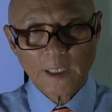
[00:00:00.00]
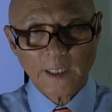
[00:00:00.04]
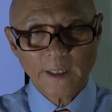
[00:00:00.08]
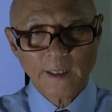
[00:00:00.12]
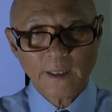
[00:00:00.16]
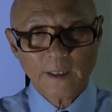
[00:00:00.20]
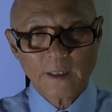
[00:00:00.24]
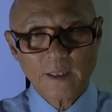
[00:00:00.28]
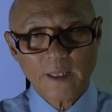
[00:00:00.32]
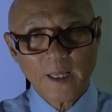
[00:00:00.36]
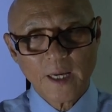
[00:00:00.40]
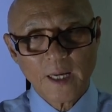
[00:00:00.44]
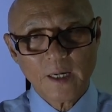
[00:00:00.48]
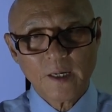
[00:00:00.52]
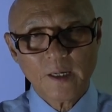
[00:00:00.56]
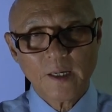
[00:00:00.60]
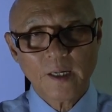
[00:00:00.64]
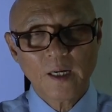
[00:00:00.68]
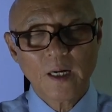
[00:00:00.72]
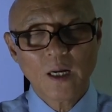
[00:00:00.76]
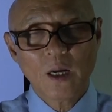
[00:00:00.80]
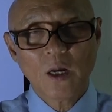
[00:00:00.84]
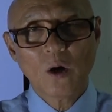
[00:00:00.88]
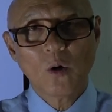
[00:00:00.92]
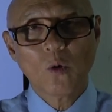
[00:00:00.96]
And
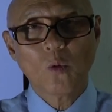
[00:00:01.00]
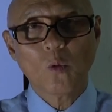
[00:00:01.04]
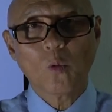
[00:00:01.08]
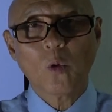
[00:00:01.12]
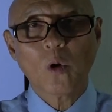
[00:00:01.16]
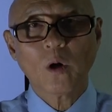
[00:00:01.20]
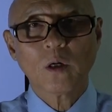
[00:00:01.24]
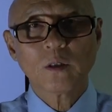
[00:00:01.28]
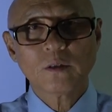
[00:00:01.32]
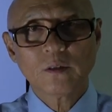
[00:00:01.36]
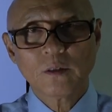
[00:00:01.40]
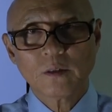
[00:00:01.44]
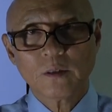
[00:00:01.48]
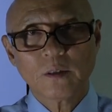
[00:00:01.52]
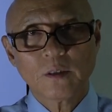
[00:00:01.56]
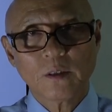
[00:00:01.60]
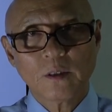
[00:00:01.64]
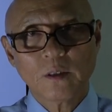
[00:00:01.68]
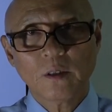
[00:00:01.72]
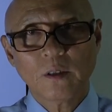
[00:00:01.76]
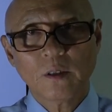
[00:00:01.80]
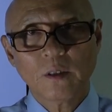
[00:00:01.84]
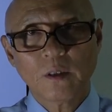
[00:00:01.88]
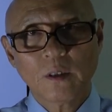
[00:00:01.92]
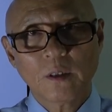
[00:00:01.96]
then
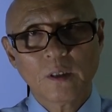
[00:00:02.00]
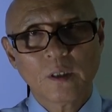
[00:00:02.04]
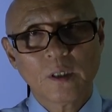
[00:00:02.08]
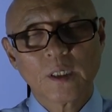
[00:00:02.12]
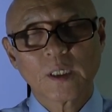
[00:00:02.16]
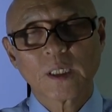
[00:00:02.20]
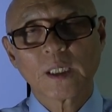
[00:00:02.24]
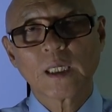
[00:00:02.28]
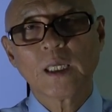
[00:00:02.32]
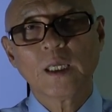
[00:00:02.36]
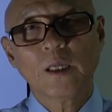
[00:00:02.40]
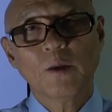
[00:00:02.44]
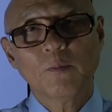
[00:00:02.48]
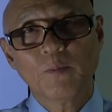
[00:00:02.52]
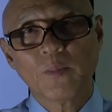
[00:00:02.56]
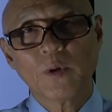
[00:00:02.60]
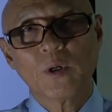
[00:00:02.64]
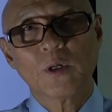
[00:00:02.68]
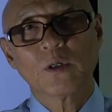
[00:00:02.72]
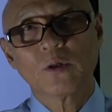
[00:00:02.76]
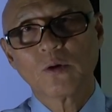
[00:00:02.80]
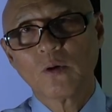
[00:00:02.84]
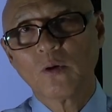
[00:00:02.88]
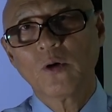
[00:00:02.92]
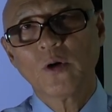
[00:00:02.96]
water keep
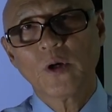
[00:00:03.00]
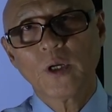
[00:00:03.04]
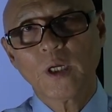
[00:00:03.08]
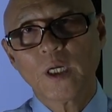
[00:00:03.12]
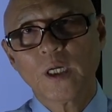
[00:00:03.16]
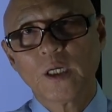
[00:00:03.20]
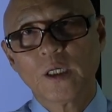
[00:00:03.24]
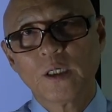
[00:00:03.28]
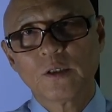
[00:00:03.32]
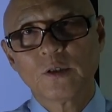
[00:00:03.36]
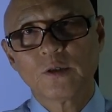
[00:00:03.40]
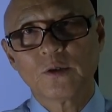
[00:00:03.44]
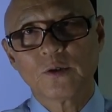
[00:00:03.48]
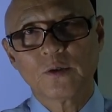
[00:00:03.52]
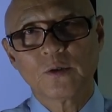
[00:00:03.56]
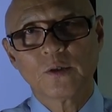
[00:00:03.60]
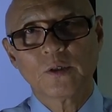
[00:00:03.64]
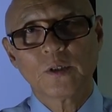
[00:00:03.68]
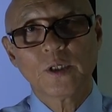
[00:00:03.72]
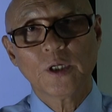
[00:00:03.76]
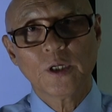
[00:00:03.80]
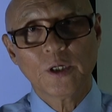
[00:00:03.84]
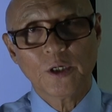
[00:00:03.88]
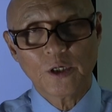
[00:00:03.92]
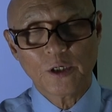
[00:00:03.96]
on going into
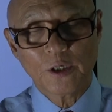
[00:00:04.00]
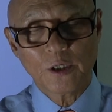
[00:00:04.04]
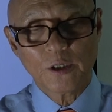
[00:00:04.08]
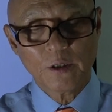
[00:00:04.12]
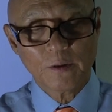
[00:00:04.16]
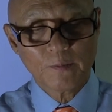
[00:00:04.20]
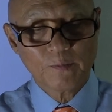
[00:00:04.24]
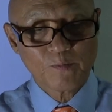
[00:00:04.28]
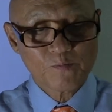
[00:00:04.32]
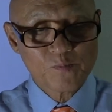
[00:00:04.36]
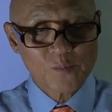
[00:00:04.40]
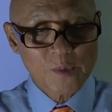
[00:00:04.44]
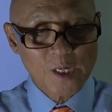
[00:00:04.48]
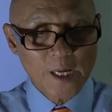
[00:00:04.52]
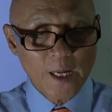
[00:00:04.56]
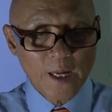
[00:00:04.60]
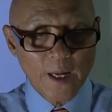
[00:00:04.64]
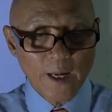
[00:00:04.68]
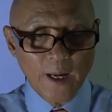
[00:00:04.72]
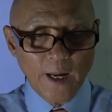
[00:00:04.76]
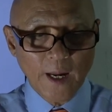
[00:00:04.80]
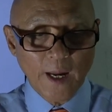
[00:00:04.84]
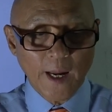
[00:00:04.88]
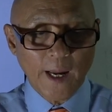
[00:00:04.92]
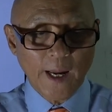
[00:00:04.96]
the ear,
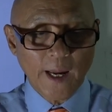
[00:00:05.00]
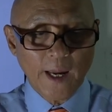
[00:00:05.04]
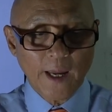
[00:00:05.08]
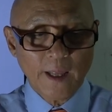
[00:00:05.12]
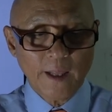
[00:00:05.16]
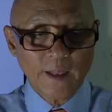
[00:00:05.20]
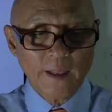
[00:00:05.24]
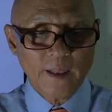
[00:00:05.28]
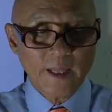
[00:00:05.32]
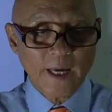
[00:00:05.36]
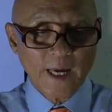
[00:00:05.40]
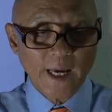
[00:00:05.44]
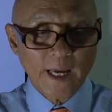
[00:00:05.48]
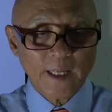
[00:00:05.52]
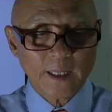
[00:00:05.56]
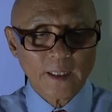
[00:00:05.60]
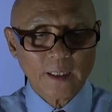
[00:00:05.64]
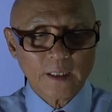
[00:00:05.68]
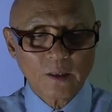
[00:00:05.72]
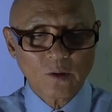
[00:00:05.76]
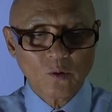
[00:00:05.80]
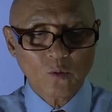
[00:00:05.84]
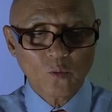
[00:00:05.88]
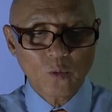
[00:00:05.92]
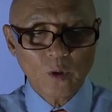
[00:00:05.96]
and
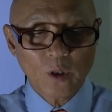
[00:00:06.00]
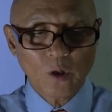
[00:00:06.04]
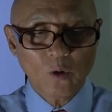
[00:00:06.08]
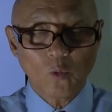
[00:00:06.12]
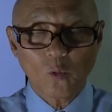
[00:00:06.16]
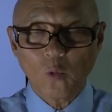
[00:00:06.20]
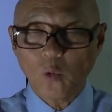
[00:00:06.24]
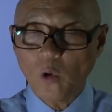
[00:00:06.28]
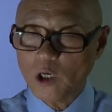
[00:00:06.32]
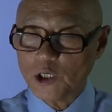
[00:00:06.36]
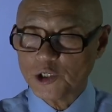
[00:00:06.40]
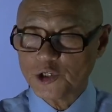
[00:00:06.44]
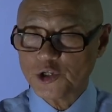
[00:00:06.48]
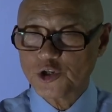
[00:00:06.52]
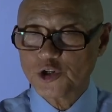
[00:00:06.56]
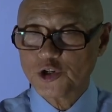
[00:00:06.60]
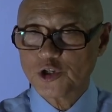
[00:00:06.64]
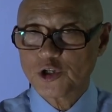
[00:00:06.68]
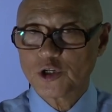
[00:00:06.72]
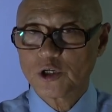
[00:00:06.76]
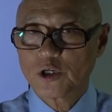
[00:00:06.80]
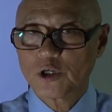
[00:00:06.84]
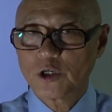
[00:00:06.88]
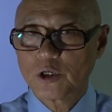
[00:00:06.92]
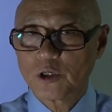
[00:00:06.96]
that will
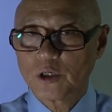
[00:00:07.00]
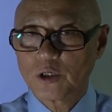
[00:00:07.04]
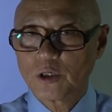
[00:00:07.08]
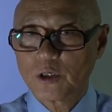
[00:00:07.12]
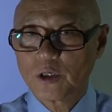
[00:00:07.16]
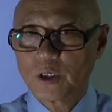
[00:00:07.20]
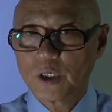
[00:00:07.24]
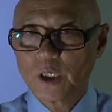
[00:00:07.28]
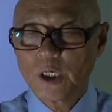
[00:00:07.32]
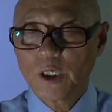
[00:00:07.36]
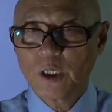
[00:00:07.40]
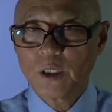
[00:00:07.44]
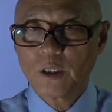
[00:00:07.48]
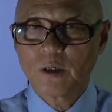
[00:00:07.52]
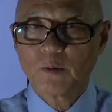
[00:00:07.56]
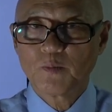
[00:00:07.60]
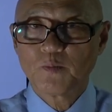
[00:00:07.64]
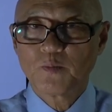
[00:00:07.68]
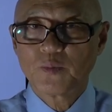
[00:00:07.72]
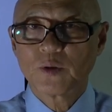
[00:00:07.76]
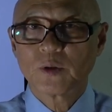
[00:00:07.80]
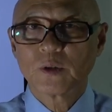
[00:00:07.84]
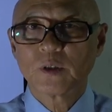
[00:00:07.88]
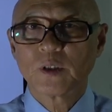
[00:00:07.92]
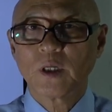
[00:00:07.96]
wash the
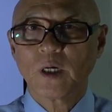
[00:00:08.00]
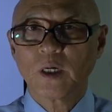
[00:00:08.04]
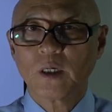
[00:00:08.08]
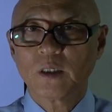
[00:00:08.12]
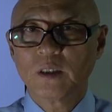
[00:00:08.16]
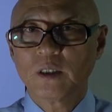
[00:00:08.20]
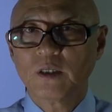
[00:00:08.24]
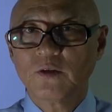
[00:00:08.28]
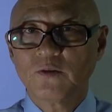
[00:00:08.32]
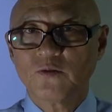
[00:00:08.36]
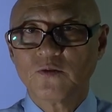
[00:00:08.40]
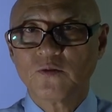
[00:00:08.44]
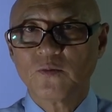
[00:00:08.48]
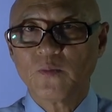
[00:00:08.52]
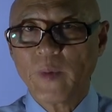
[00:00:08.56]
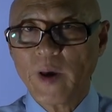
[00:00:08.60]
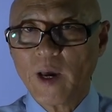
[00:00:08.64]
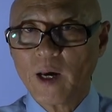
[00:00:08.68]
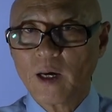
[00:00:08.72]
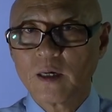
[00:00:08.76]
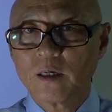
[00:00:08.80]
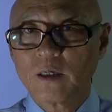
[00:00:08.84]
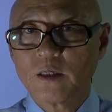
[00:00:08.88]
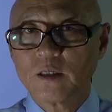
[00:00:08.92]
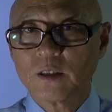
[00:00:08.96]
protective
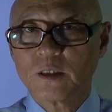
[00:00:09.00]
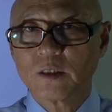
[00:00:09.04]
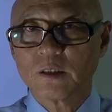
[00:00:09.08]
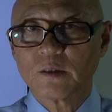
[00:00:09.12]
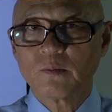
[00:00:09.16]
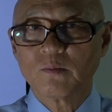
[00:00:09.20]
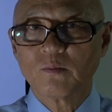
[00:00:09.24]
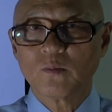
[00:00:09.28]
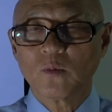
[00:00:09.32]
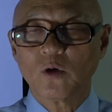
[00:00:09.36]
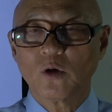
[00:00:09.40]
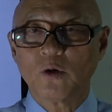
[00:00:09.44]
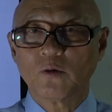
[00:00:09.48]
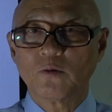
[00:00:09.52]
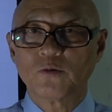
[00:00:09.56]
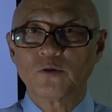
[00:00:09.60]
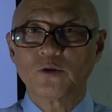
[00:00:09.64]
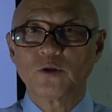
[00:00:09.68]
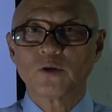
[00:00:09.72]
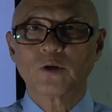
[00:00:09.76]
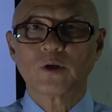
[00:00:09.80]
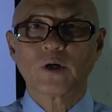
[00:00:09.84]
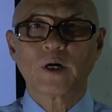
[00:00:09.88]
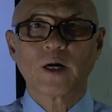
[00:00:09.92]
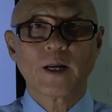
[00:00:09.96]
mechanism of
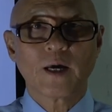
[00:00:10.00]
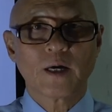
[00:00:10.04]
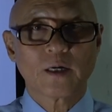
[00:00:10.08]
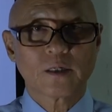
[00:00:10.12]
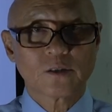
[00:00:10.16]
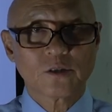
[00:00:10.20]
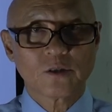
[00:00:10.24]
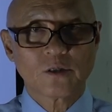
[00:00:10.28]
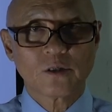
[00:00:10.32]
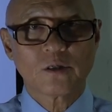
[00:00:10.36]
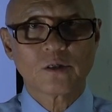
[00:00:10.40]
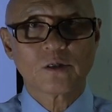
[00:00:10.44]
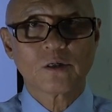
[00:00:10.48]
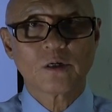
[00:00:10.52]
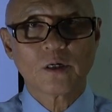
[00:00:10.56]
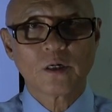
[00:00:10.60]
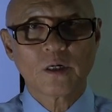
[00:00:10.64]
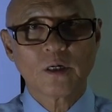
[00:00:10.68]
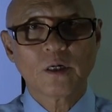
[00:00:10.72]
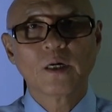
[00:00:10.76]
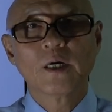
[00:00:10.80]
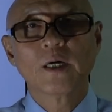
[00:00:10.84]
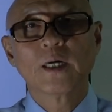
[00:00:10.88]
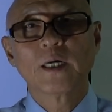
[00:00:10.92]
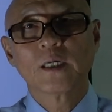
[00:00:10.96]
your
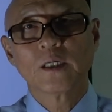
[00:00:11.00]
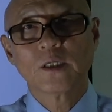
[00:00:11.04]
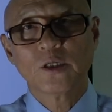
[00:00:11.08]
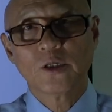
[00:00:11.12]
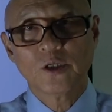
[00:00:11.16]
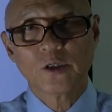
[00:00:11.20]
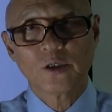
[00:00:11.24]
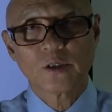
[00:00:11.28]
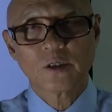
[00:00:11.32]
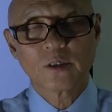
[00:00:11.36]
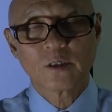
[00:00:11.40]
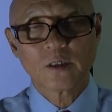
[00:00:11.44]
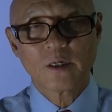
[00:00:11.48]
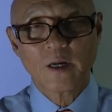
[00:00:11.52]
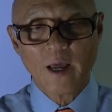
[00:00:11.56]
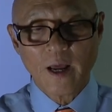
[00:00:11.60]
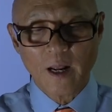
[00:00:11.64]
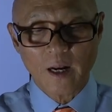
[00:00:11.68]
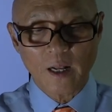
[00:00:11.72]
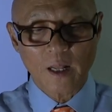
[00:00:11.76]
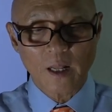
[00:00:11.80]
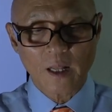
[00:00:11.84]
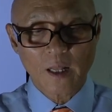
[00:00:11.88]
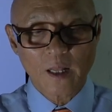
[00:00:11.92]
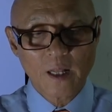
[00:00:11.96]
external ear
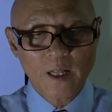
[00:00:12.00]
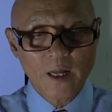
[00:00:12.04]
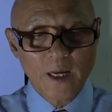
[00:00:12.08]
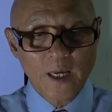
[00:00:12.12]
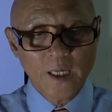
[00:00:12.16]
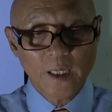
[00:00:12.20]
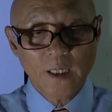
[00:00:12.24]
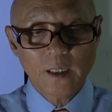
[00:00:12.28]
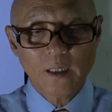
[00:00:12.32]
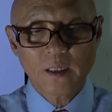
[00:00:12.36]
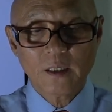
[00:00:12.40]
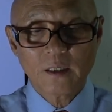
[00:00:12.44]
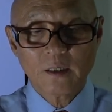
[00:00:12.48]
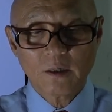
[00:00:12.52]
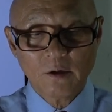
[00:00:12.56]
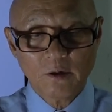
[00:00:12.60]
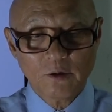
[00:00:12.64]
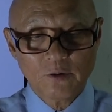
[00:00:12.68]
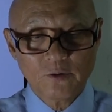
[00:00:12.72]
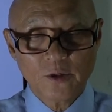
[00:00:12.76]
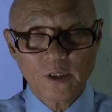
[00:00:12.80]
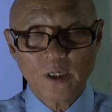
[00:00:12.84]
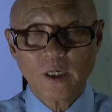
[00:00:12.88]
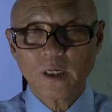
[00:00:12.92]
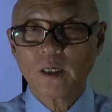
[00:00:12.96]
canal,
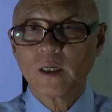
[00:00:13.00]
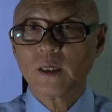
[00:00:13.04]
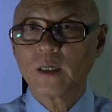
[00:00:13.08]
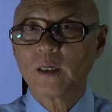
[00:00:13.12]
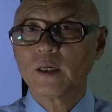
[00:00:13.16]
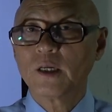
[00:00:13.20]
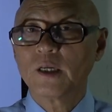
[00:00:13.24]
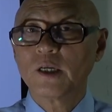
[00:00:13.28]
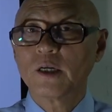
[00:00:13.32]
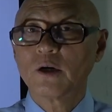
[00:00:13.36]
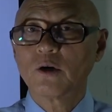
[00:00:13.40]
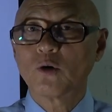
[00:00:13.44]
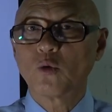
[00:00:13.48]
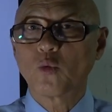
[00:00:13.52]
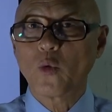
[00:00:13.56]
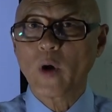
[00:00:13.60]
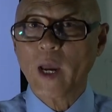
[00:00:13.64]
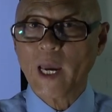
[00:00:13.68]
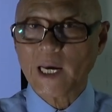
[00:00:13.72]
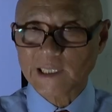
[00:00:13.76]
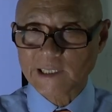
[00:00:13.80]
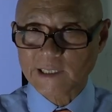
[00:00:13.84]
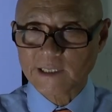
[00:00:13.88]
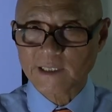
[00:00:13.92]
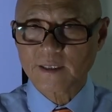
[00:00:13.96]
including
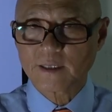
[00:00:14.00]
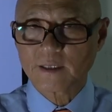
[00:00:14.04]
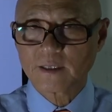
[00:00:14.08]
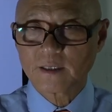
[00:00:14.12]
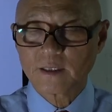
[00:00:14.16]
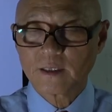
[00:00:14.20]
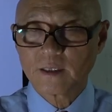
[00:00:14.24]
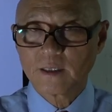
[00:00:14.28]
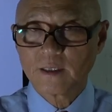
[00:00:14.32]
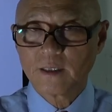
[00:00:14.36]
earwax